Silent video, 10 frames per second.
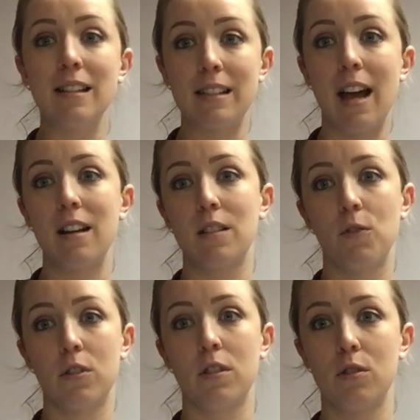status
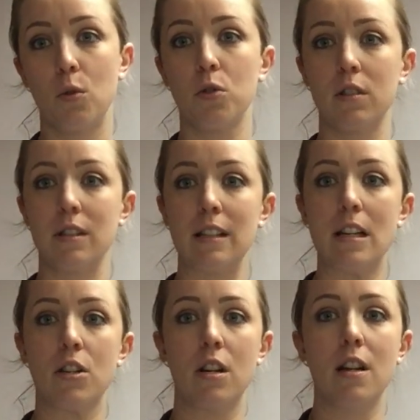versus
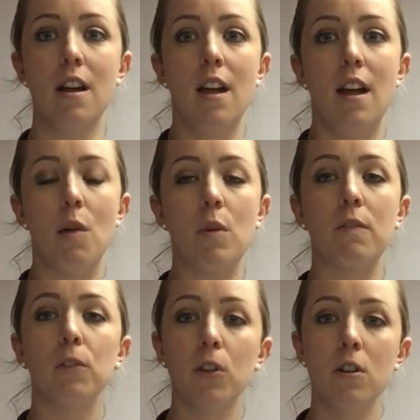socialization, and
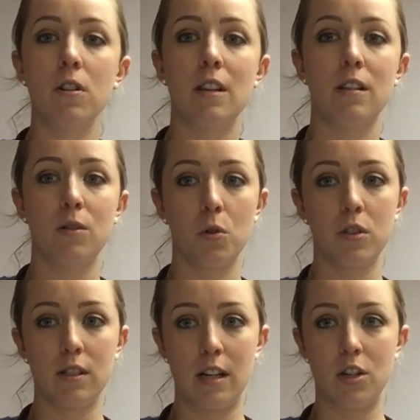we've learned that
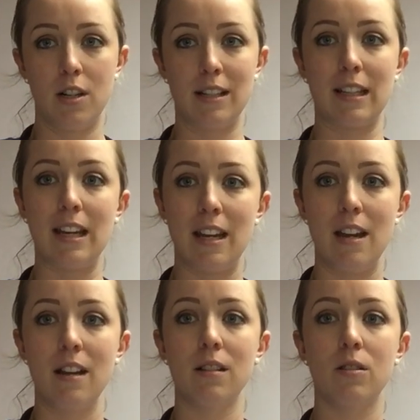socialization is
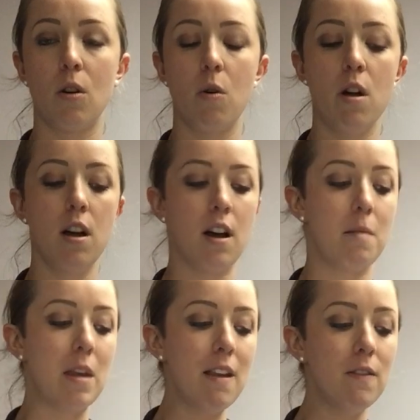key. So
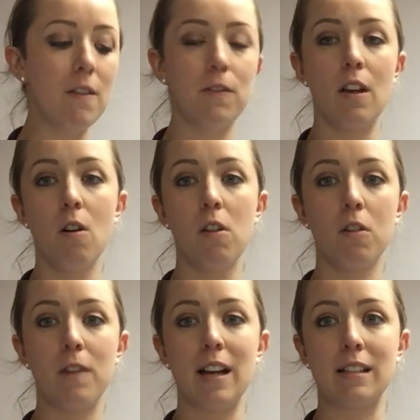even if all
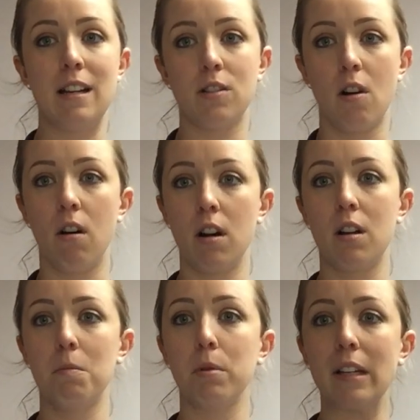their vaccines aren't
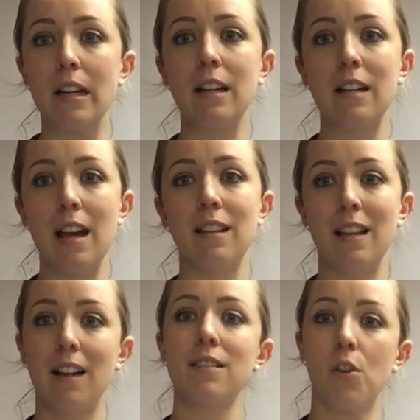completed yet,
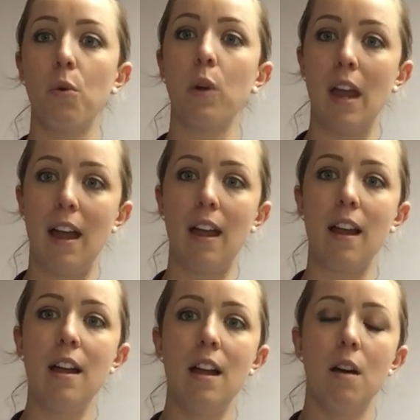that's
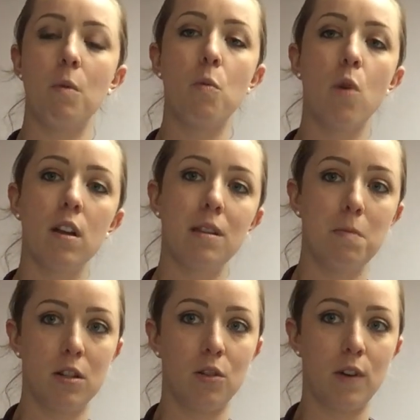okay. We want
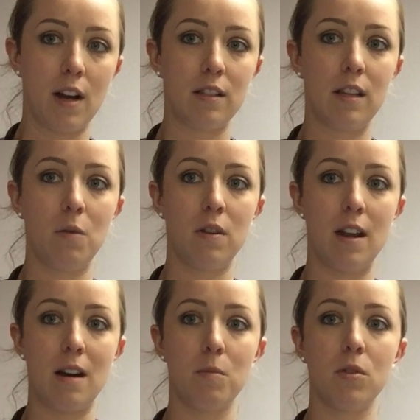them interacting with
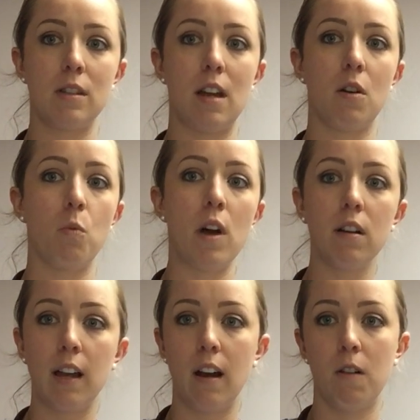animals that are
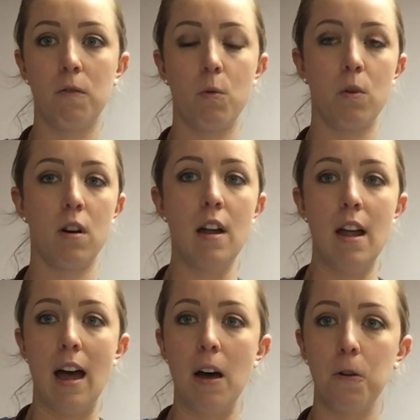well cared for,
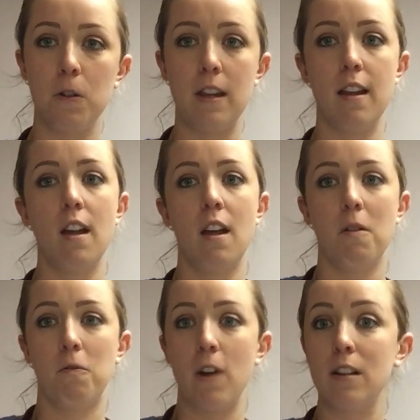healthy,
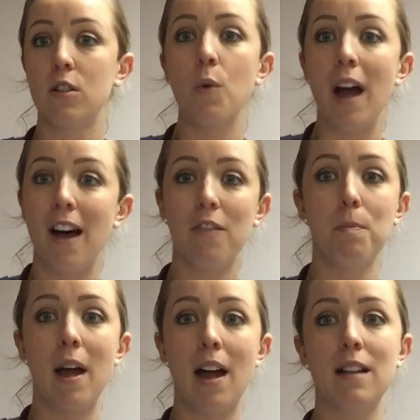friends who have
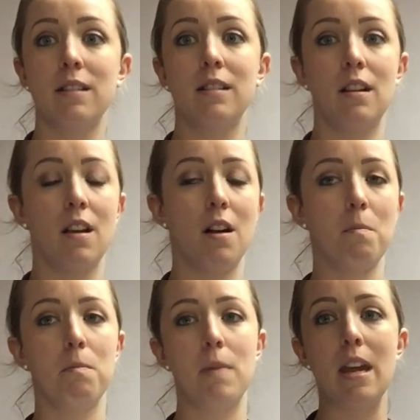pets,
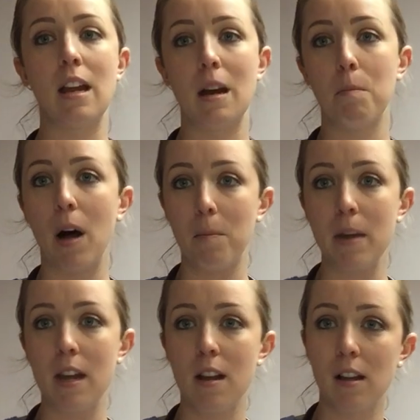being in a
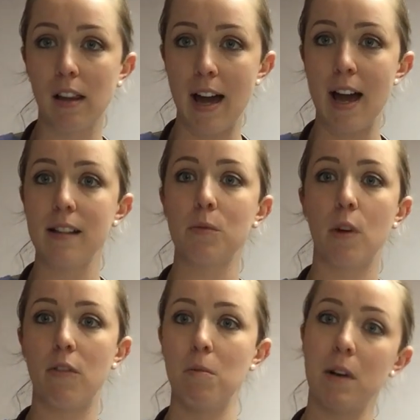puppy class
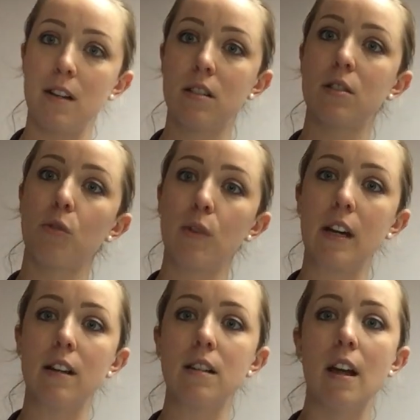where everybody is
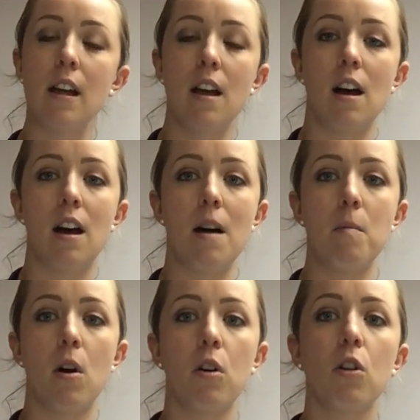screened
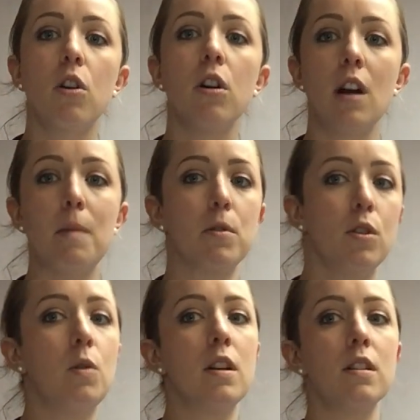are good
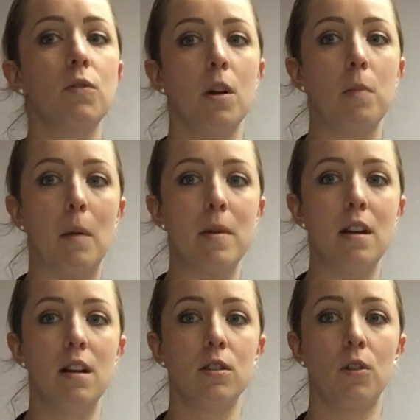opportunities for your puppy
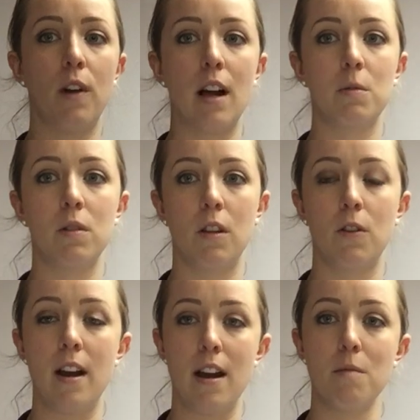to interact with
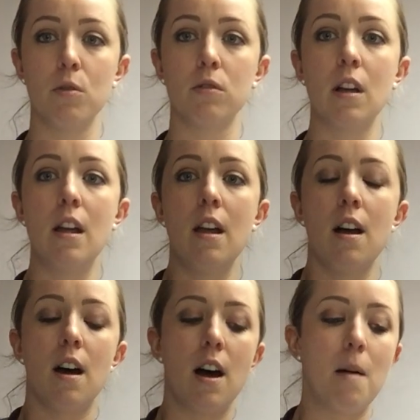other animals.
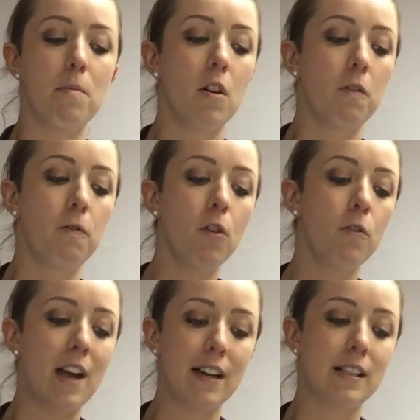Their
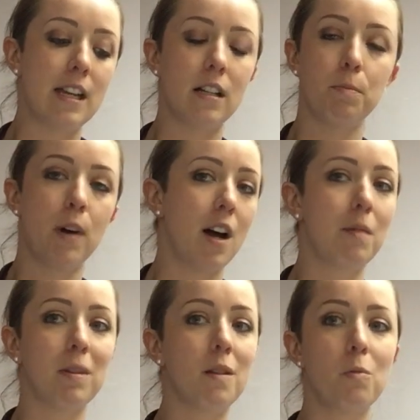full vaccines
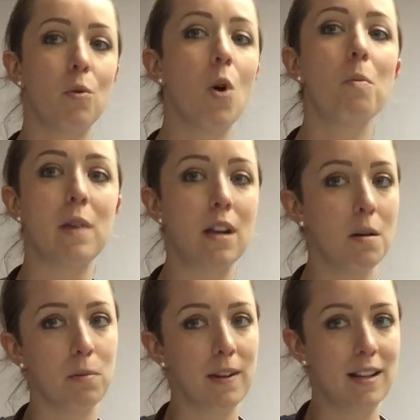probably won't be
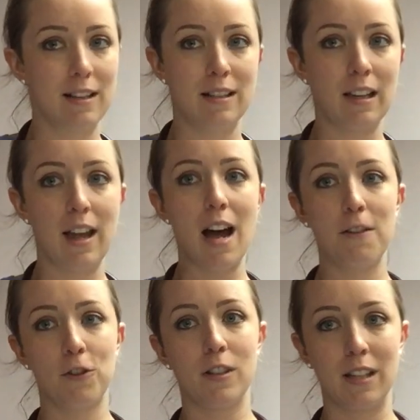completed until
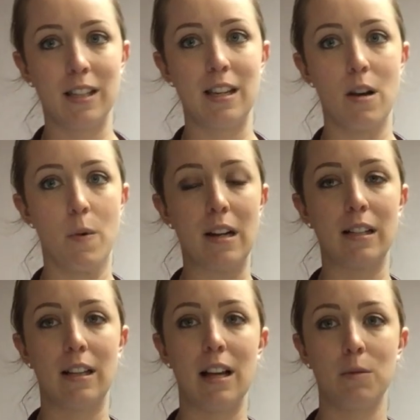after 16
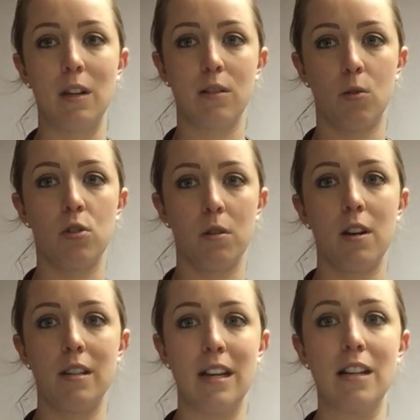weeks, and that's when that
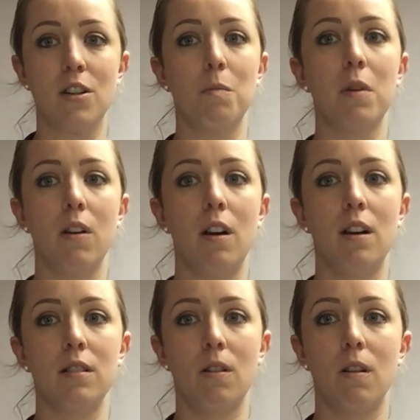socialization
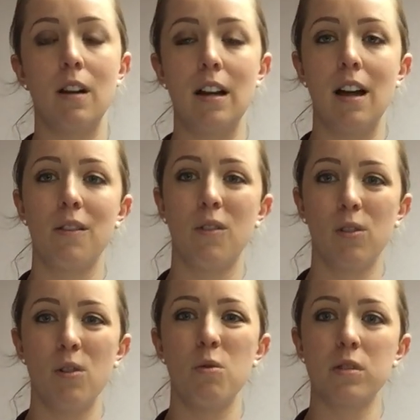period has already kind of
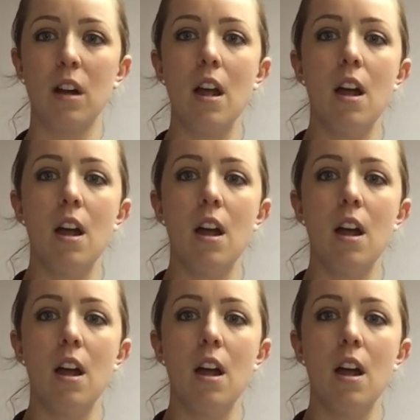closed.